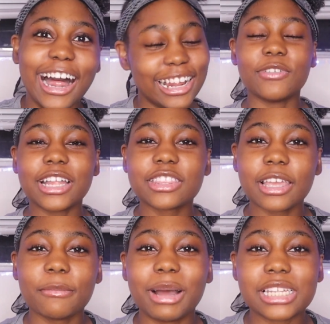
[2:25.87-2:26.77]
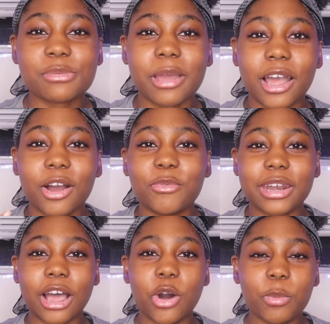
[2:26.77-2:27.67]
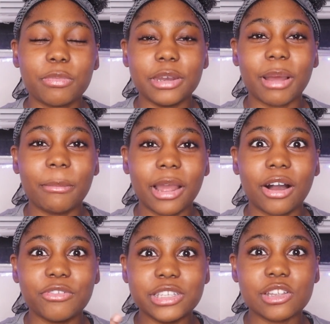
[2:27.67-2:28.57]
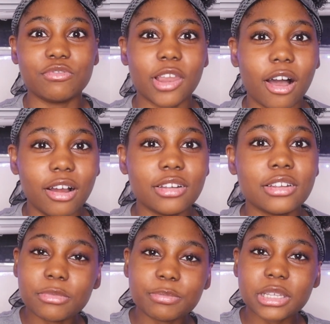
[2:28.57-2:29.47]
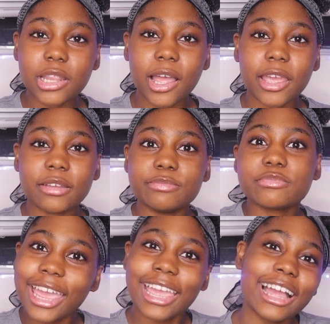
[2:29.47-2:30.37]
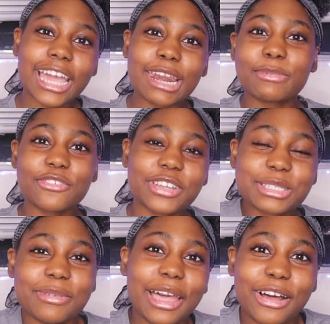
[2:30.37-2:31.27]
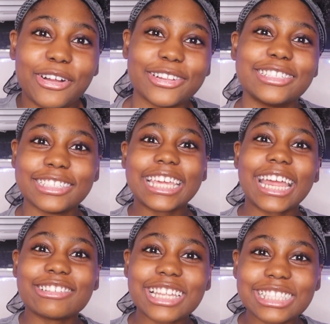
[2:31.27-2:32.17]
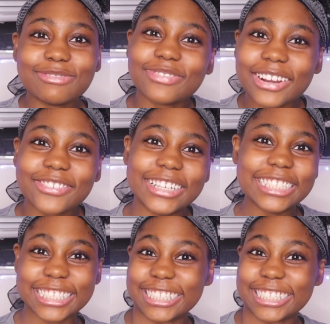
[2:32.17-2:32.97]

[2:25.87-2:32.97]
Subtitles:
If I think my smile when I open my mouth is a flaw, I'm gonna be like, hey, I got a perfect smile. See, that's something perfect.